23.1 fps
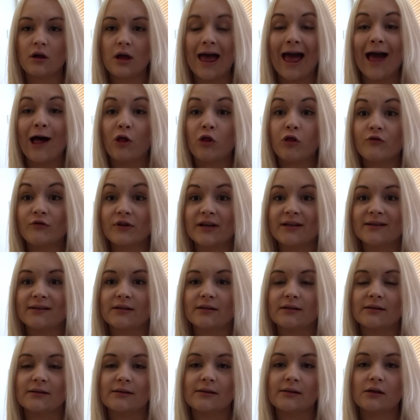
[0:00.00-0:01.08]
health
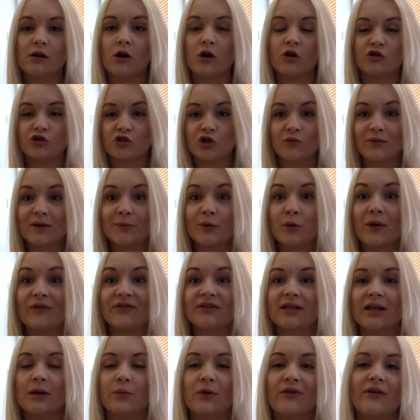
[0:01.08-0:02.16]
reasons, or just other people who have
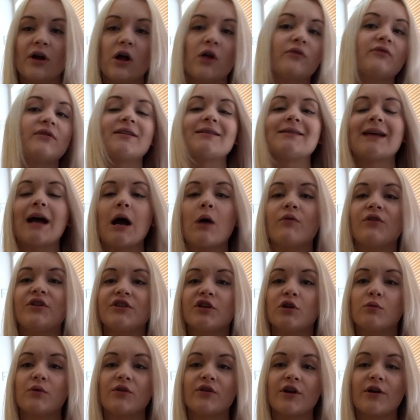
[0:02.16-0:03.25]
to gain weight for health reasons, how they
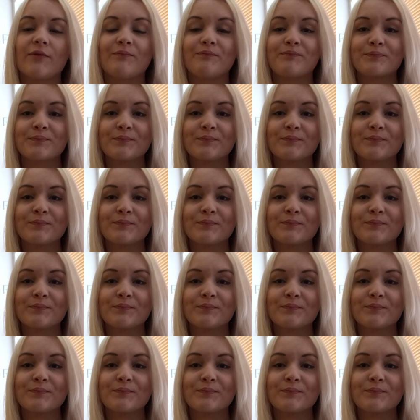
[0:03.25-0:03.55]
deal with it.